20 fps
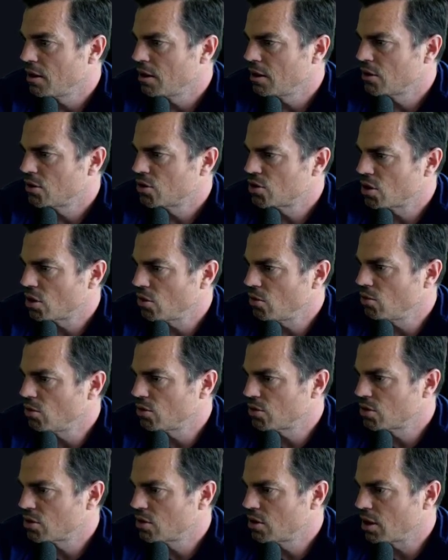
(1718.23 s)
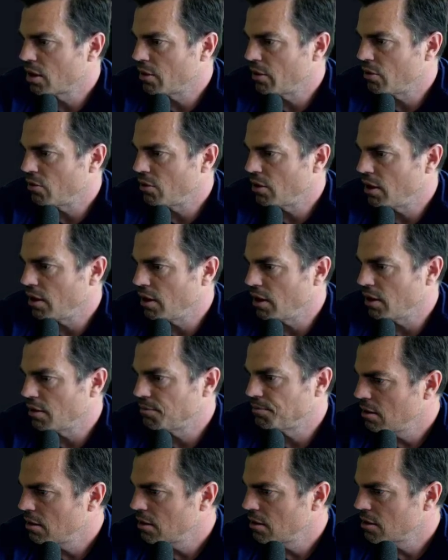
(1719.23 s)
So what's going on here?
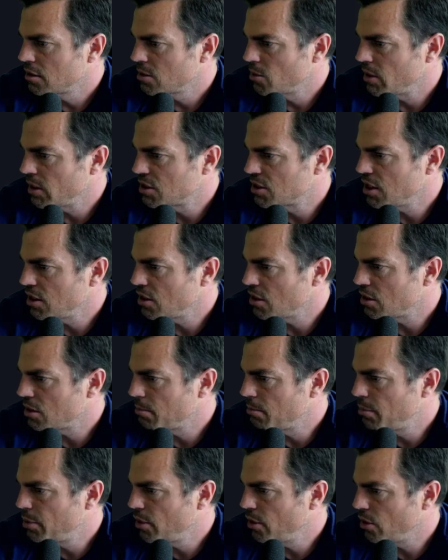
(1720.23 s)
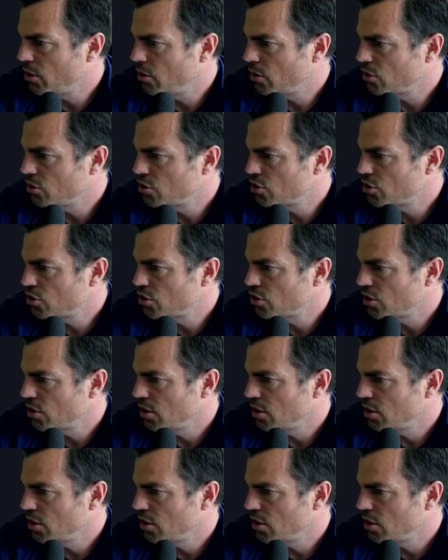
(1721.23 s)
So we can see that the push